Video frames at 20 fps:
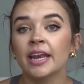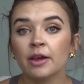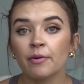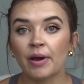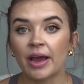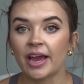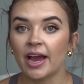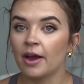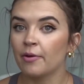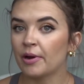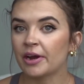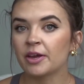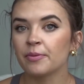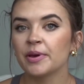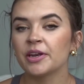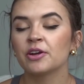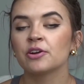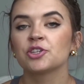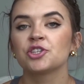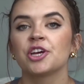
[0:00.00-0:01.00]
anyway, I
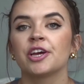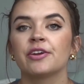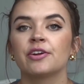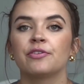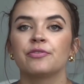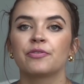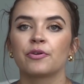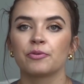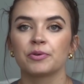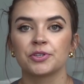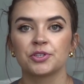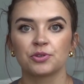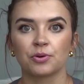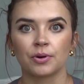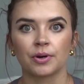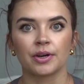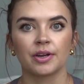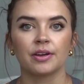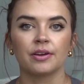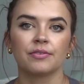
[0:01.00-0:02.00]
recommend her channel for
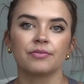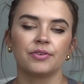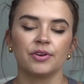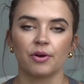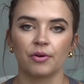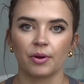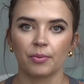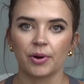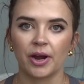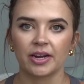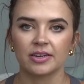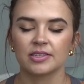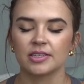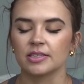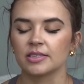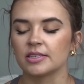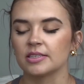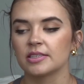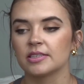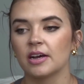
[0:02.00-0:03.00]
restorative yoga
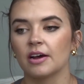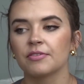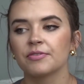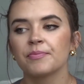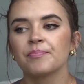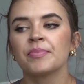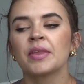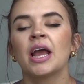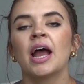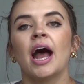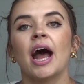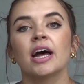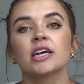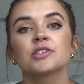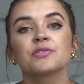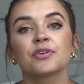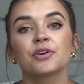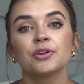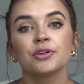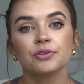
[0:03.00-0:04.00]
practices and stuff.
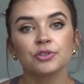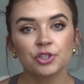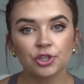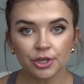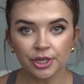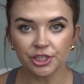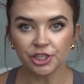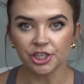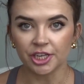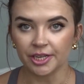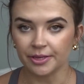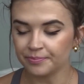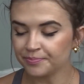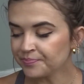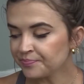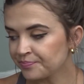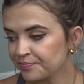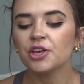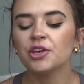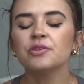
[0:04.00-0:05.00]
As for
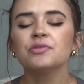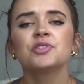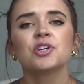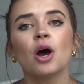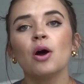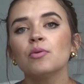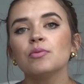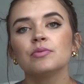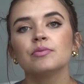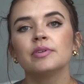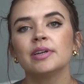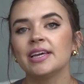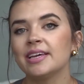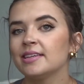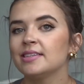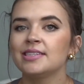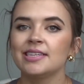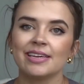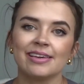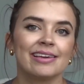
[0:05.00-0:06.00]
nutrition, you don't
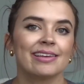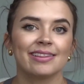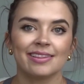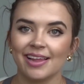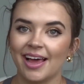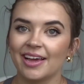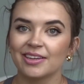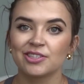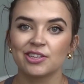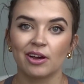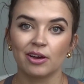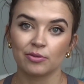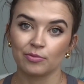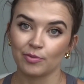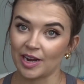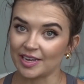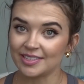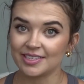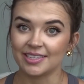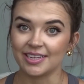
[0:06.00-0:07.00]
need to eat less on
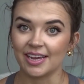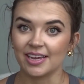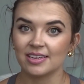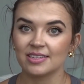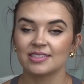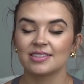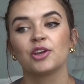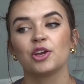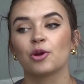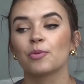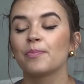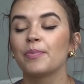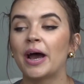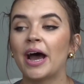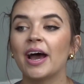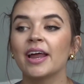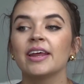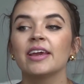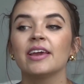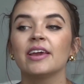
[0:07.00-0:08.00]
rest days. Your
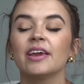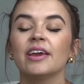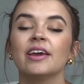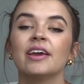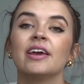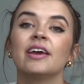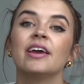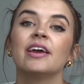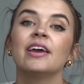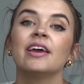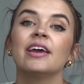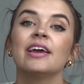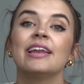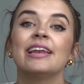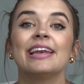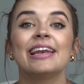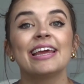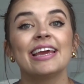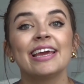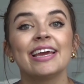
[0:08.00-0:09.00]
body
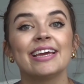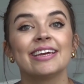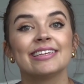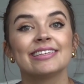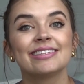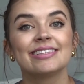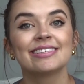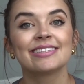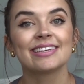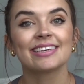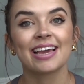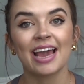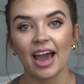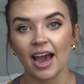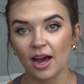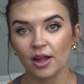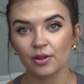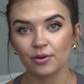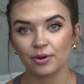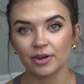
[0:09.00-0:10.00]
needs
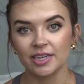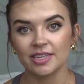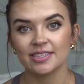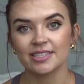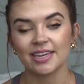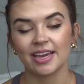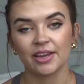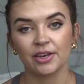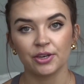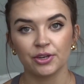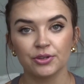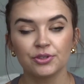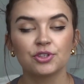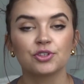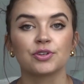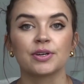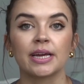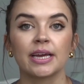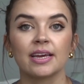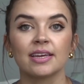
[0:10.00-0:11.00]
calories and
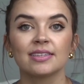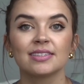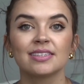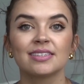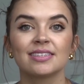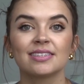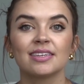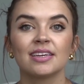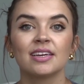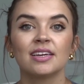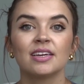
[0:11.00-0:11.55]
nutrients